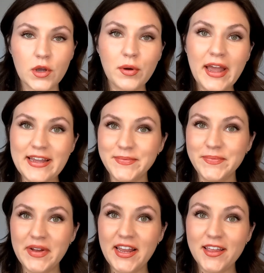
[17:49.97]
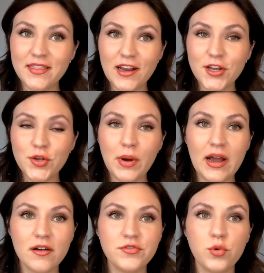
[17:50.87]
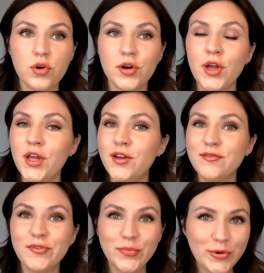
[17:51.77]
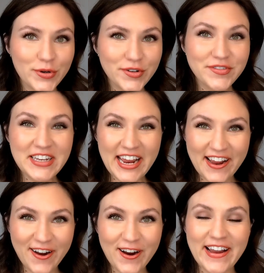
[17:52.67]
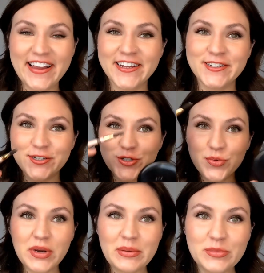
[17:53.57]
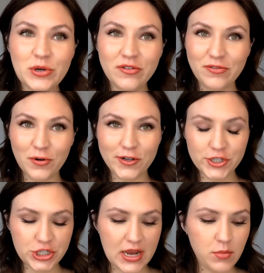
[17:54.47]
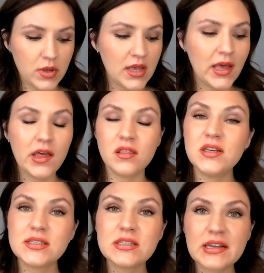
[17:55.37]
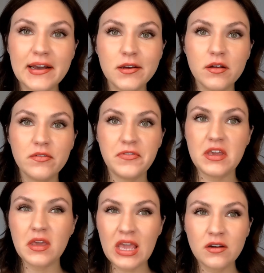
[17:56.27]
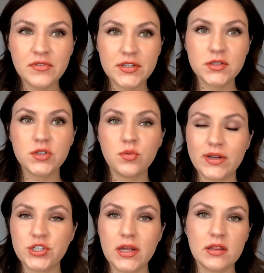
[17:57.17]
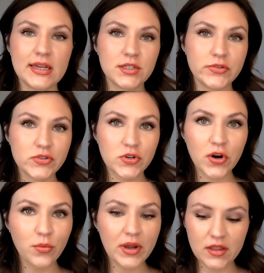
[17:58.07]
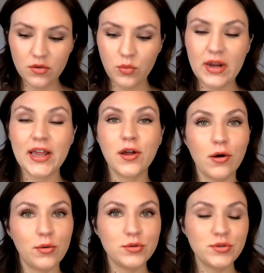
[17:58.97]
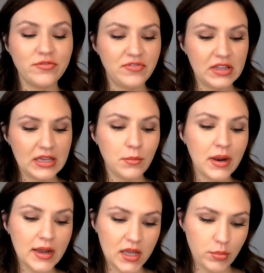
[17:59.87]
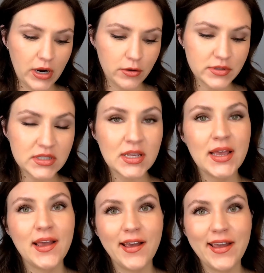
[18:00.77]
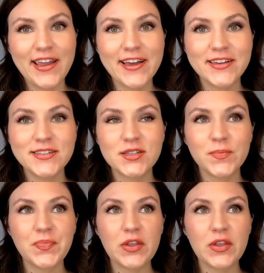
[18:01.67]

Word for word: Okay, and there you have your removed hair and trimmed overall shape. This is kind of the canvas to which I like to start with when I go to fill in my eyebrows. And